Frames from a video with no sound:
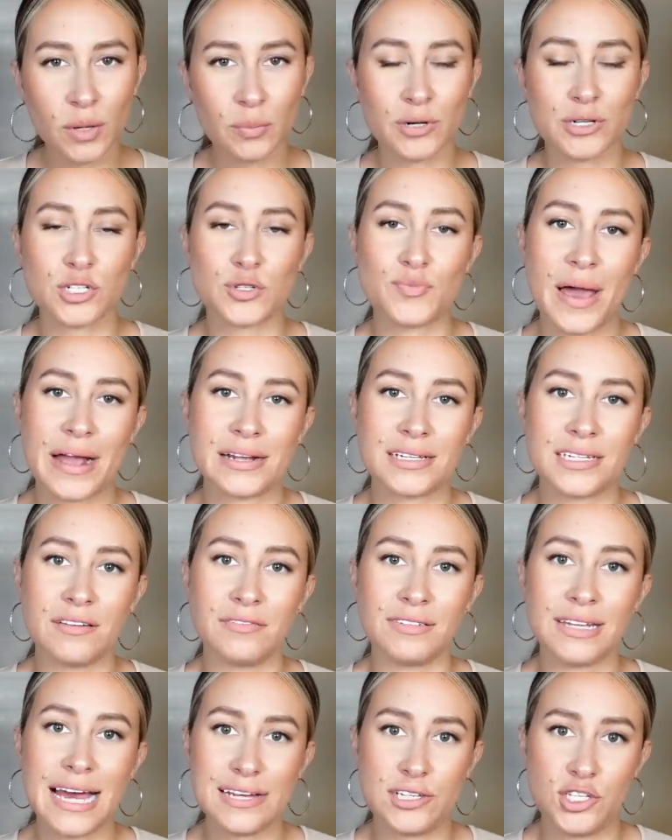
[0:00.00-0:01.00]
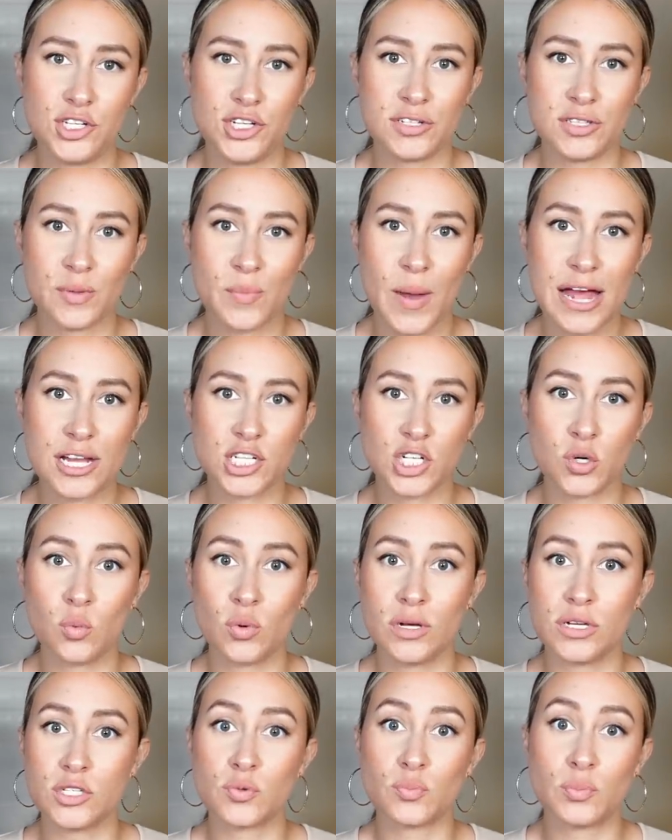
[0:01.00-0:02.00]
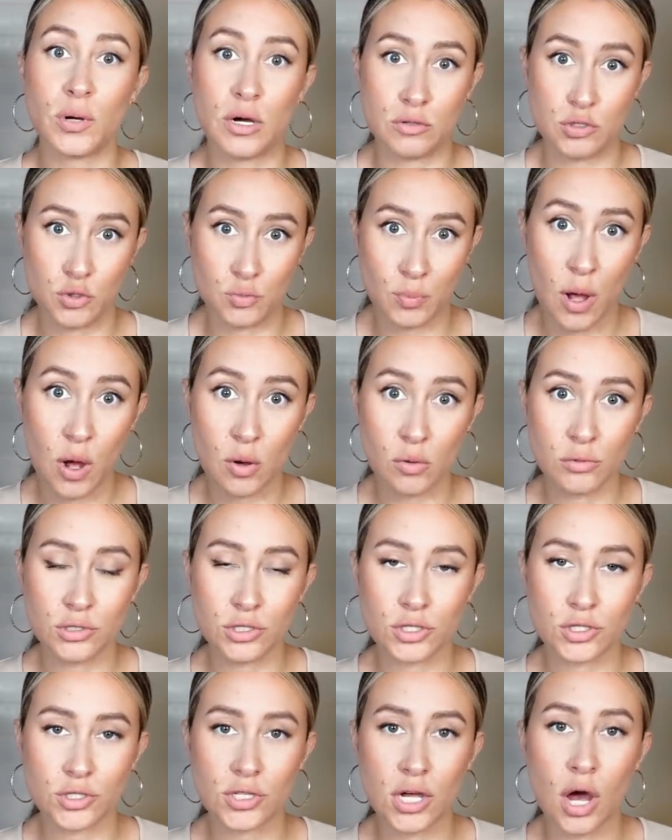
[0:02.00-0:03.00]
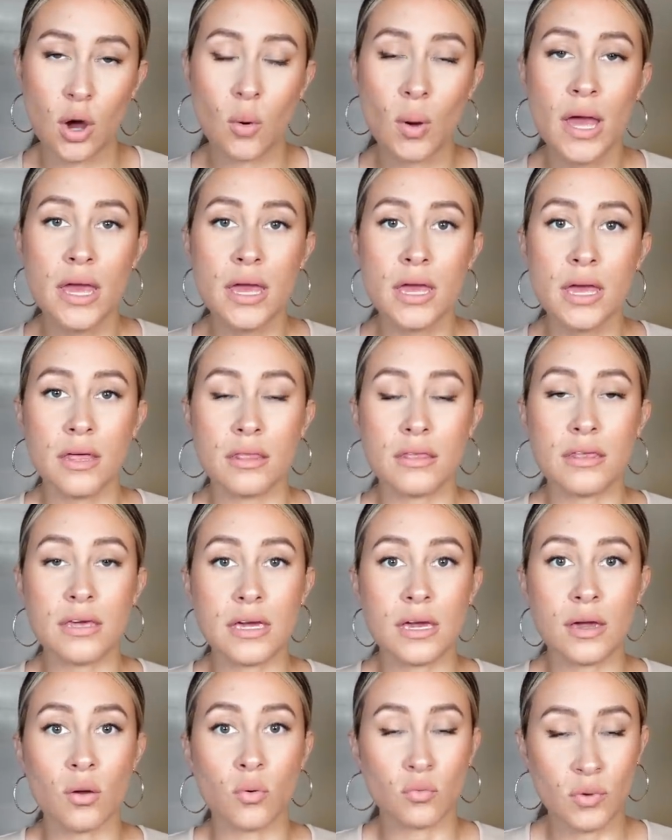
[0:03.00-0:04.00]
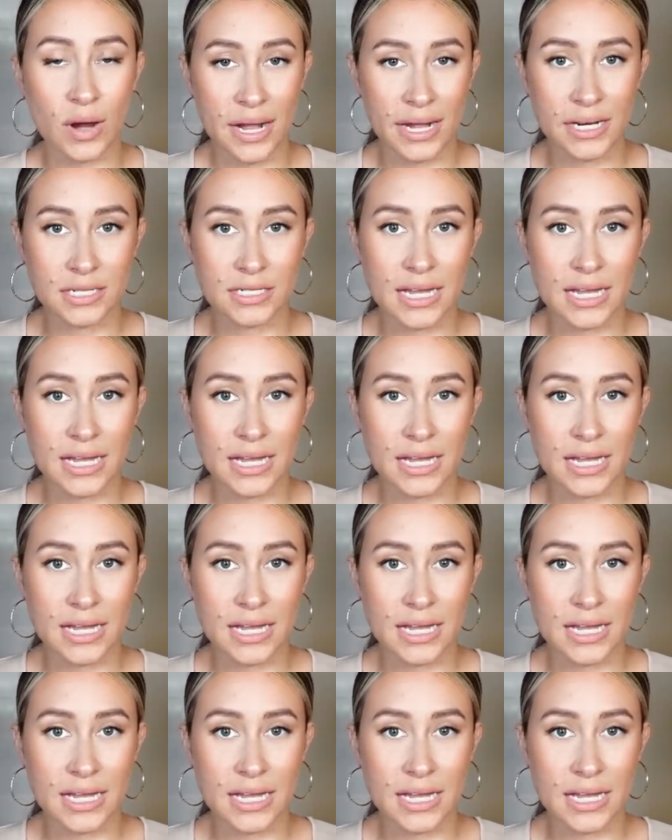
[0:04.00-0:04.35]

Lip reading: of perspective, last year the pageant was postponed, so the reigning